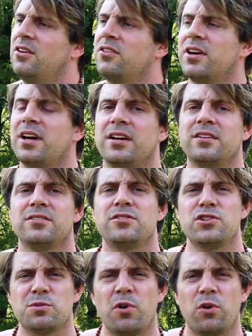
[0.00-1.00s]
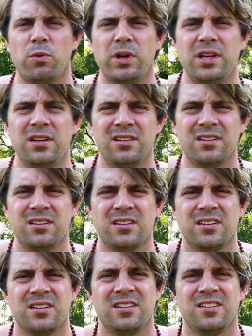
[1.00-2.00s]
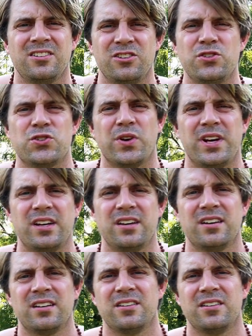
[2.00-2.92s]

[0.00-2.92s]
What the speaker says: Okay, do you smoke weed? You drink,